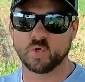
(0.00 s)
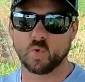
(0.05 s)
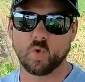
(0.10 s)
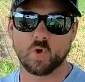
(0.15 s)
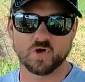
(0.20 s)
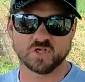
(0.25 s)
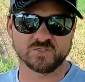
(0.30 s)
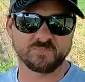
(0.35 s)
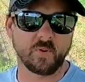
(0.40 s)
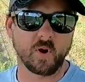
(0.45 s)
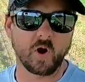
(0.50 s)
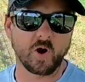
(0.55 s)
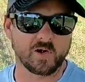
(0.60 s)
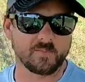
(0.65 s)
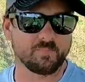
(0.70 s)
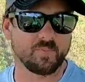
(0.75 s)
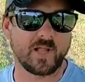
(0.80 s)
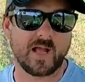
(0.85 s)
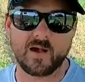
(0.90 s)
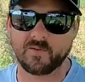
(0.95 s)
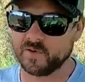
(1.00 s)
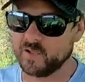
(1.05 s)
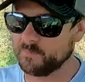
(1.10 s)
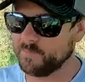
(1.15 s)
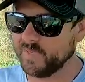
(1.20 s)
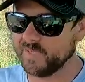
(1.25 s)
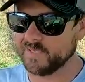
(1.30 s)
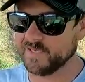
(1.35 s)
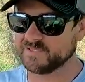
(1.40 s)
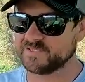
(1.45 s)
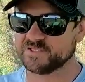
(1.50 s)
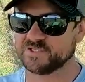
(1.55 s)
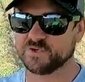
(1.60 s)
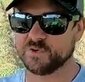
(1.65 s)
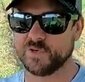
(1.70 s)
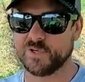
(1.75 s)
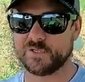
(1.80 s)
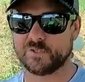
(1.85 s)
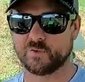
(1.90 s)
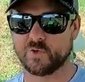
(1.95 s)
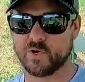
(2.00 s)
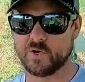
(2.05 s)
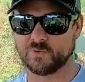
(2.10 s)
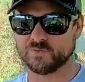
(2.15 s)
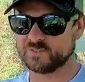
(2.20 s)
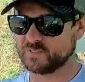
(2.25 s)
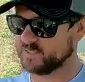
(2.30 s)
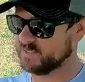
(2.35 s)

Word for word: the worst part of plowing up peanuts is your end rows,